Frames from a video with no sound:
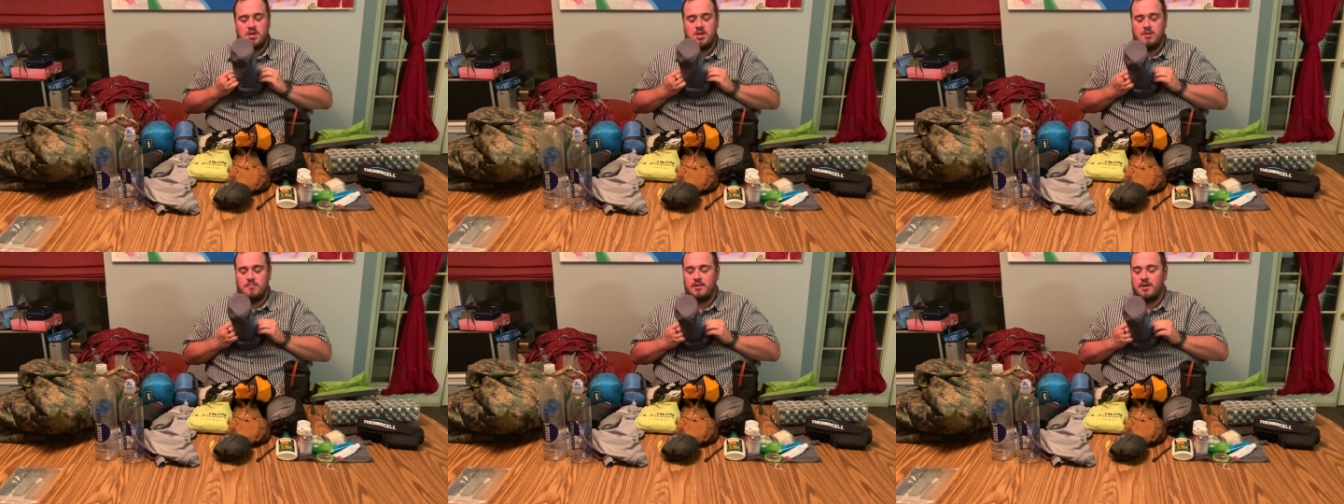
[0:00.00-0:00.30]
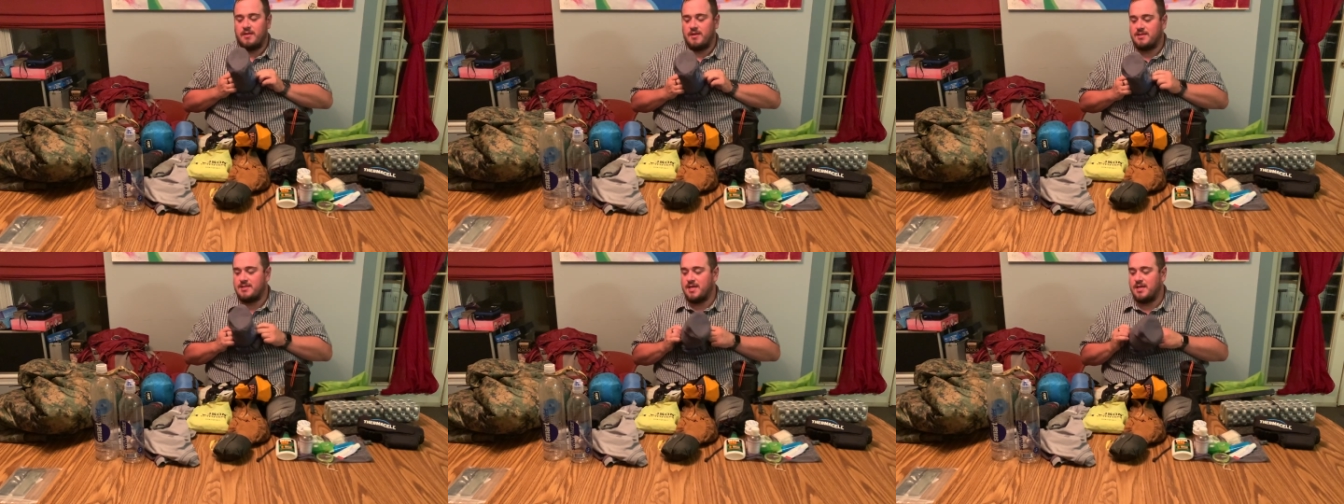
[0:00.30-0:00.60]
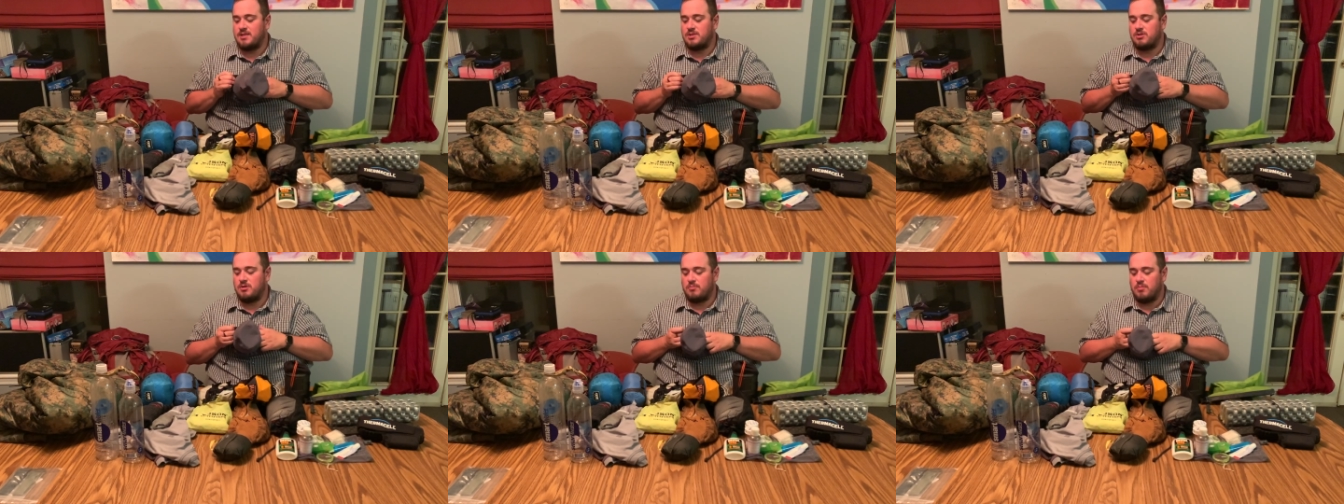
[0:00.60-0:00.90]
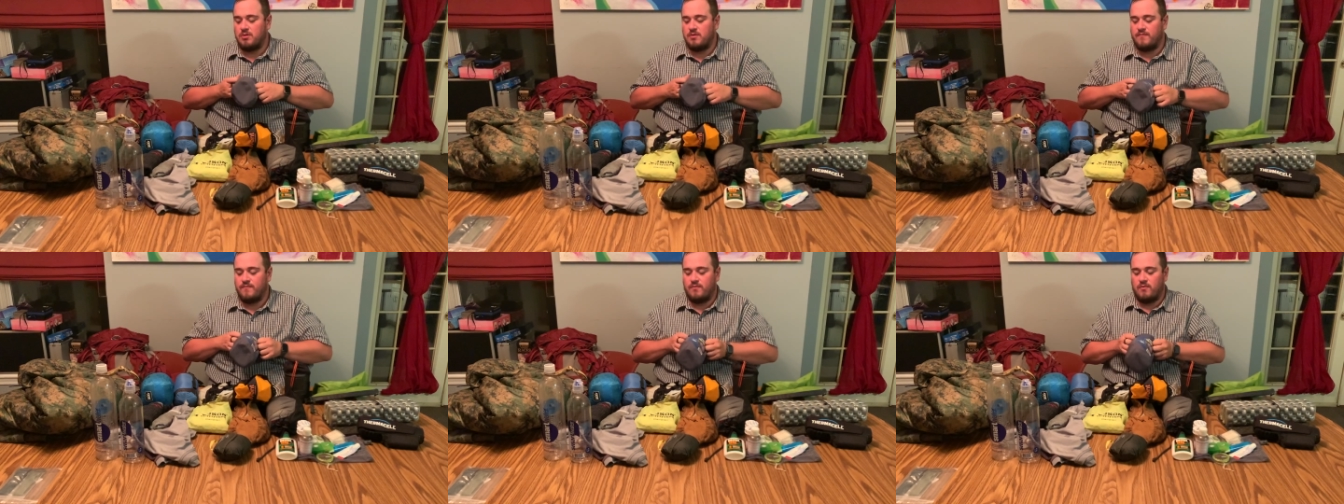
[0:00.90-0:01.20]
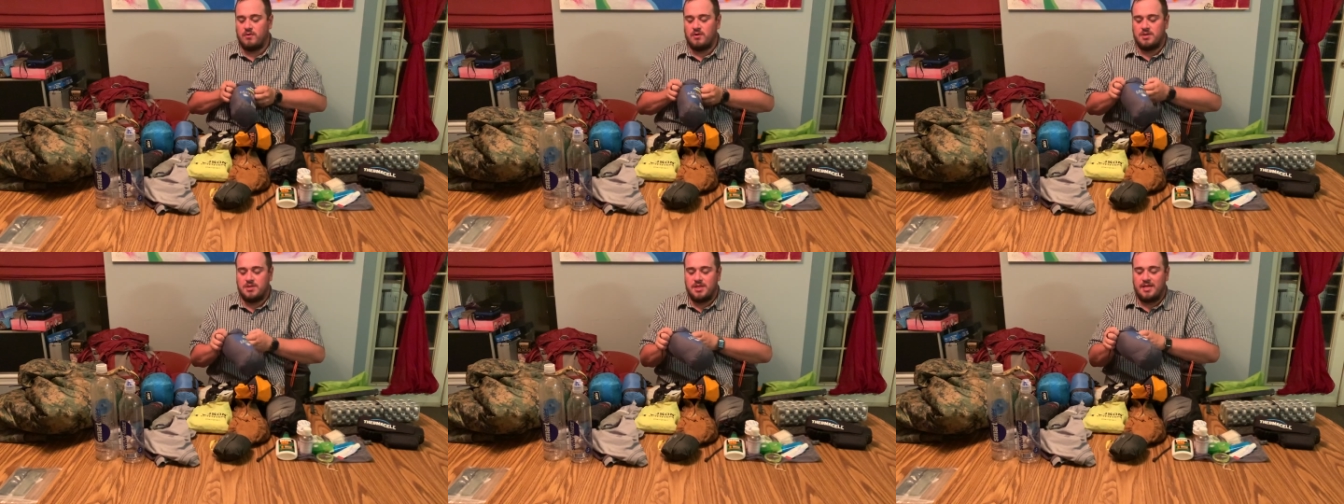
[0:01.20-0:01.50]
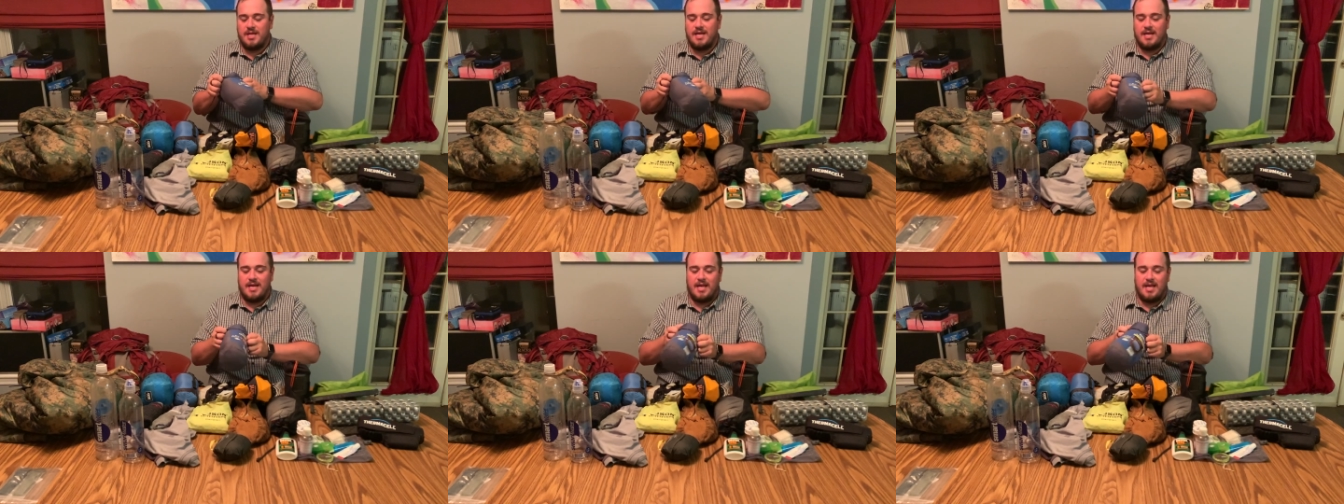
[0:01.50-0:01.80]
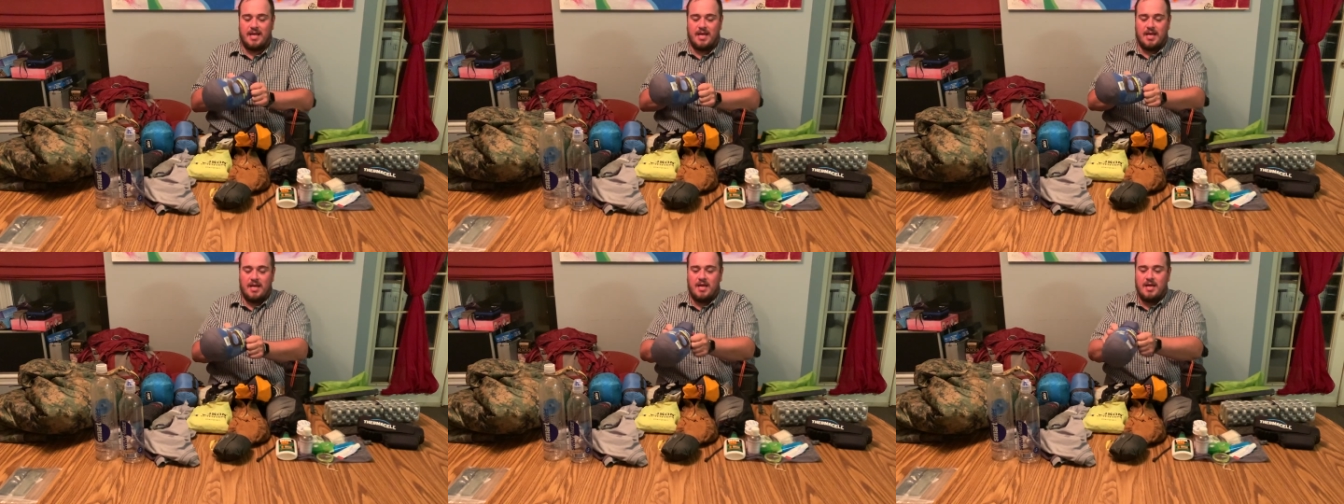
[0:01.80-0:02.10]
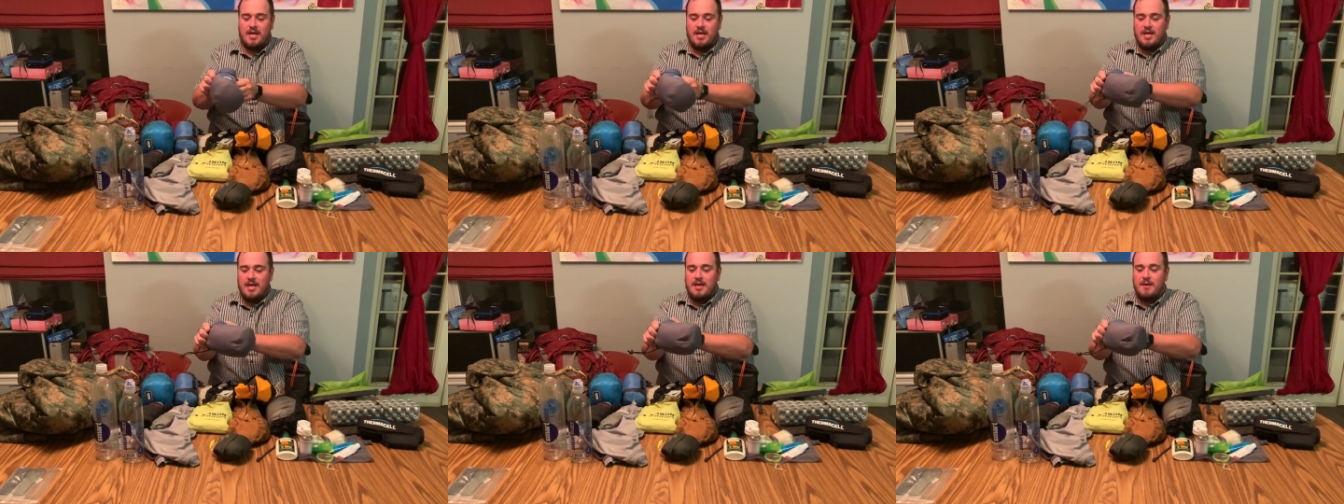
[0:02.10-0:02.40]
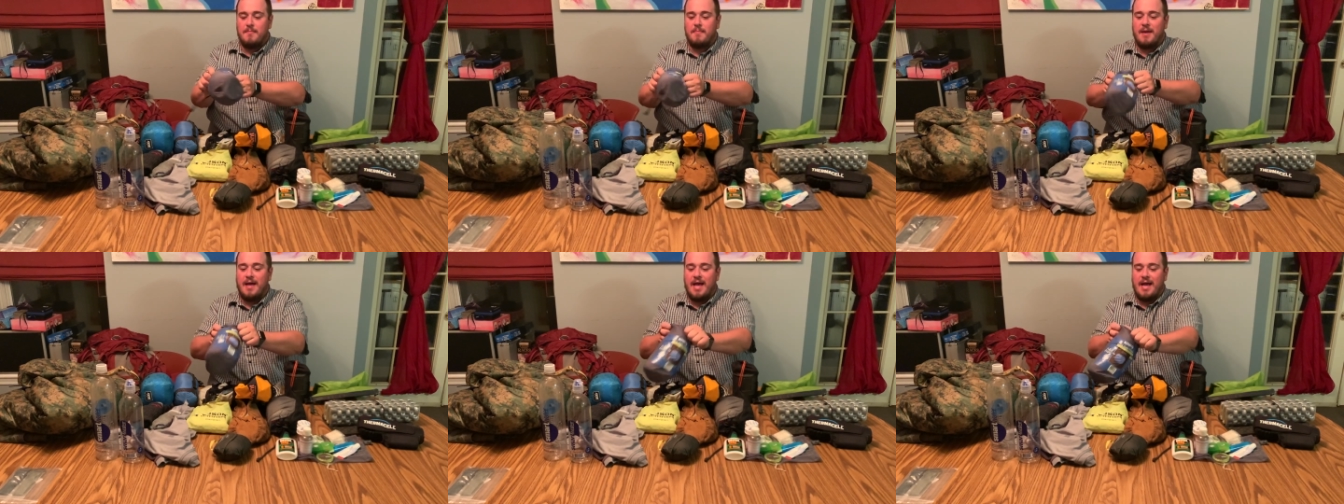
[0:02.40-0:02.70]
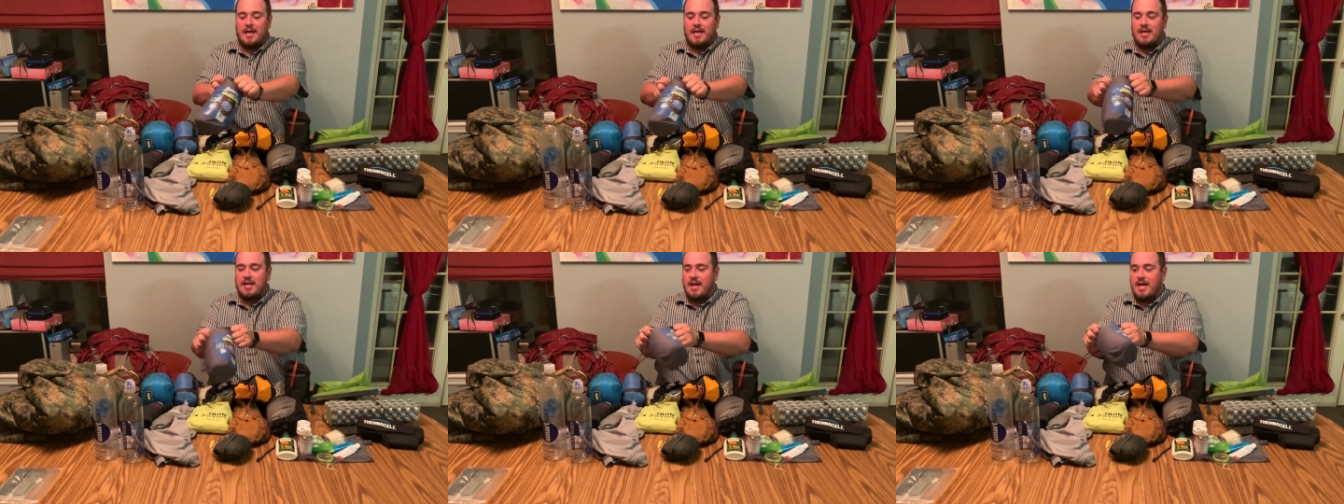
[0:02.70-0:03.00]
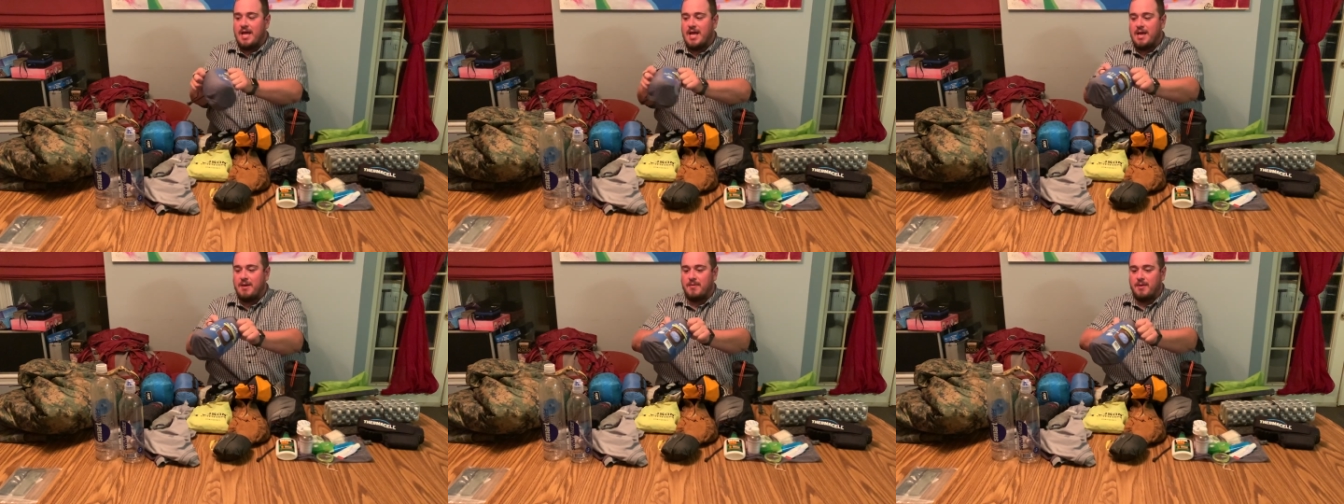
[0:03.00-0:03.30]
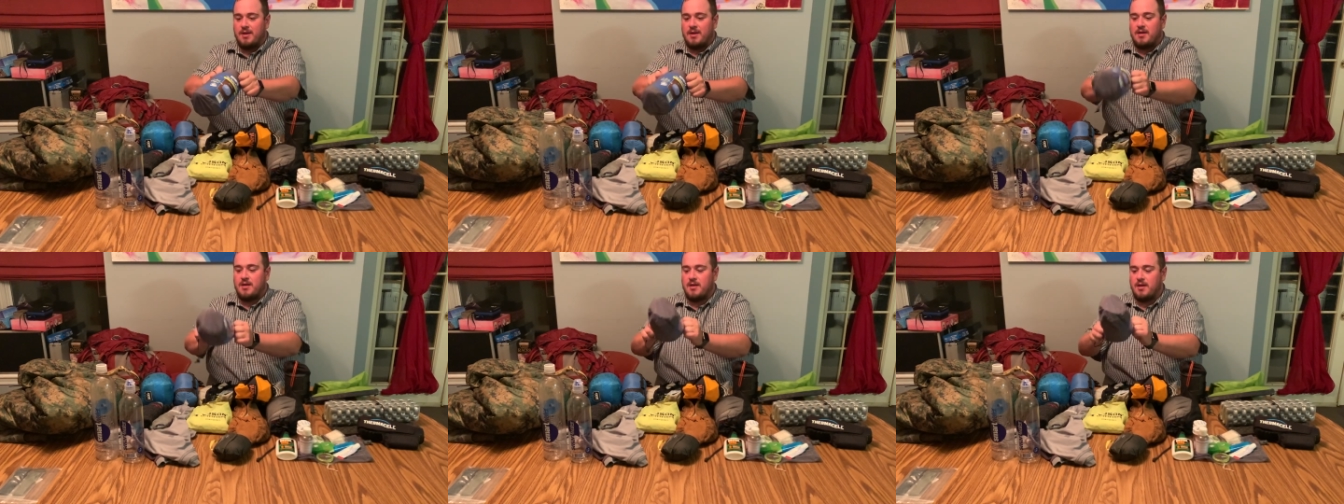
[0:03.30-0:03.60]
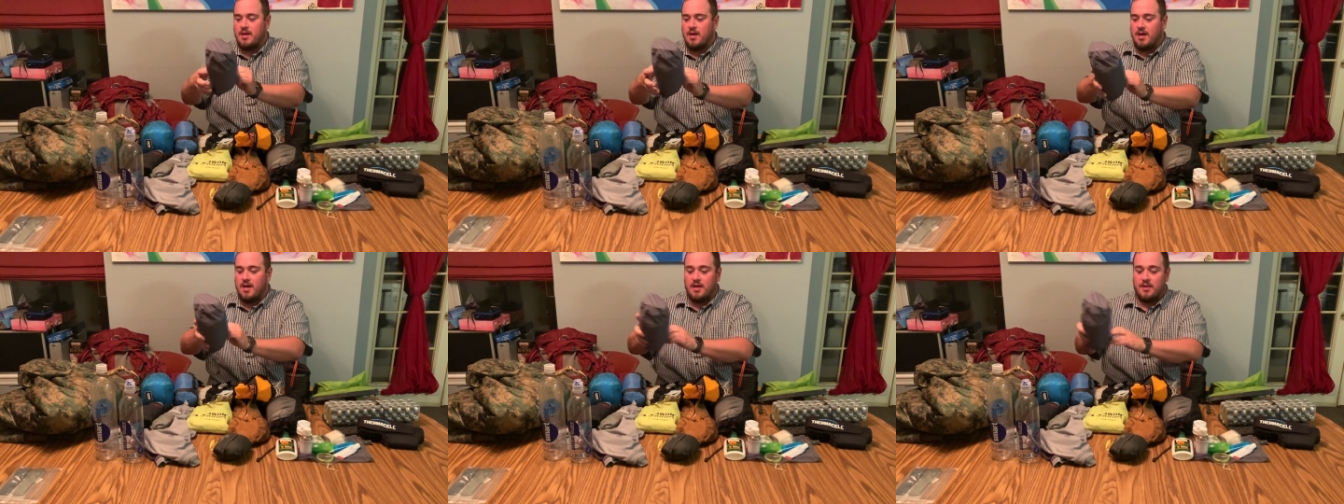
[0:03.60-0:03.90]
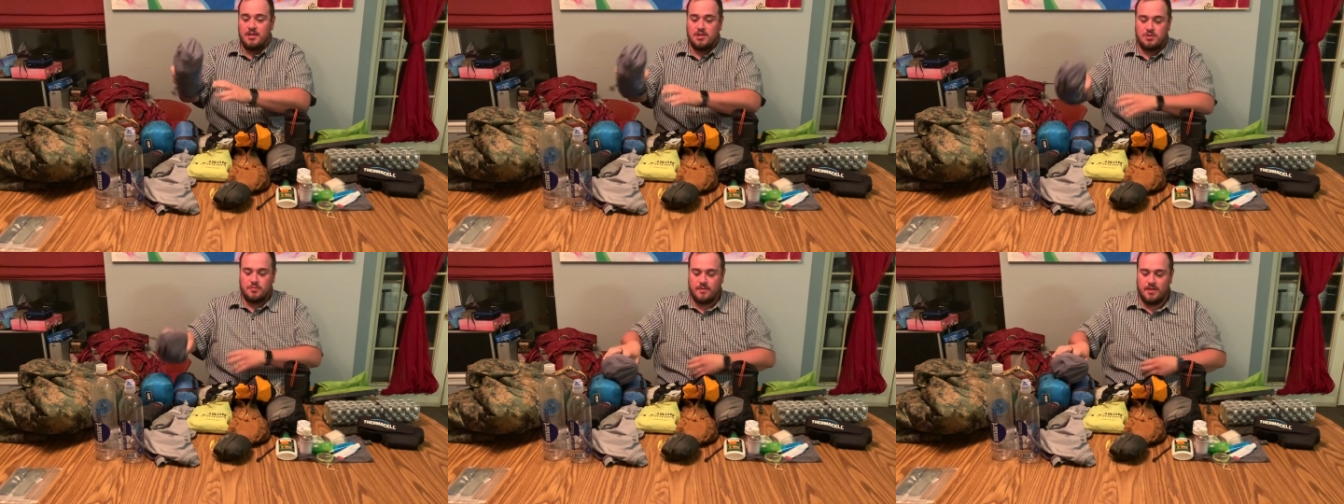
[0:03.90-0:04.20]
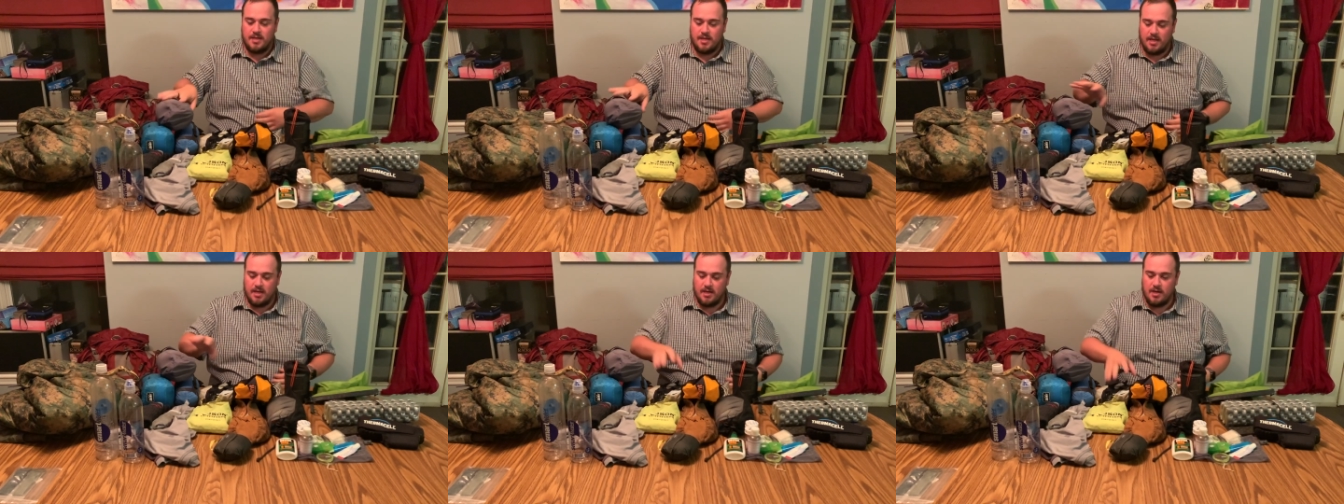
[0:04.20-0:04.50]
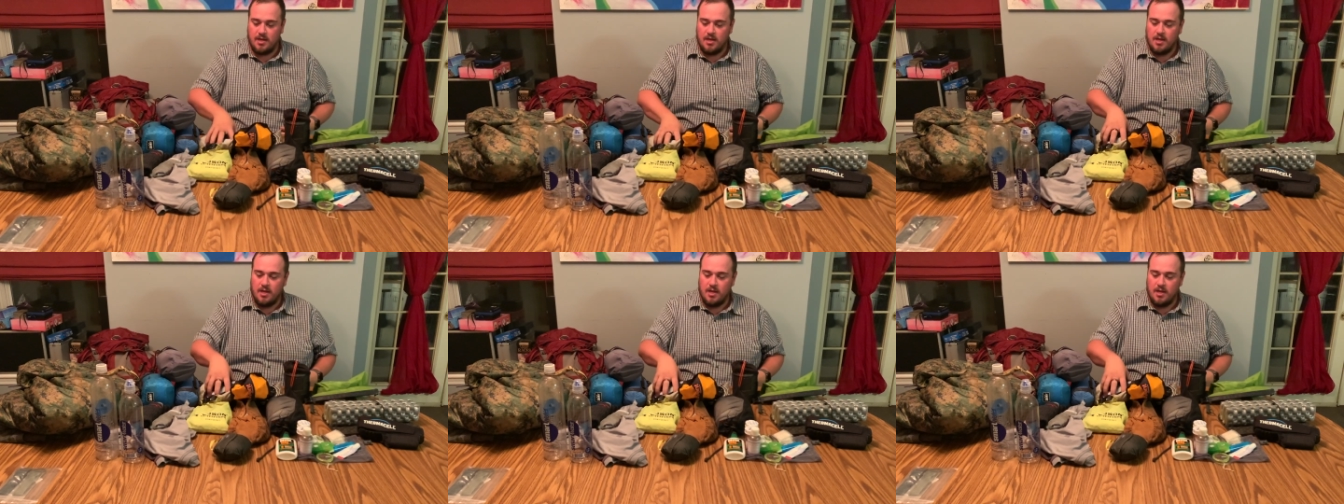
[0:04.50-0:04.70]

Been in the tent, so I'm looking forward to getting back in a hammock this weekend.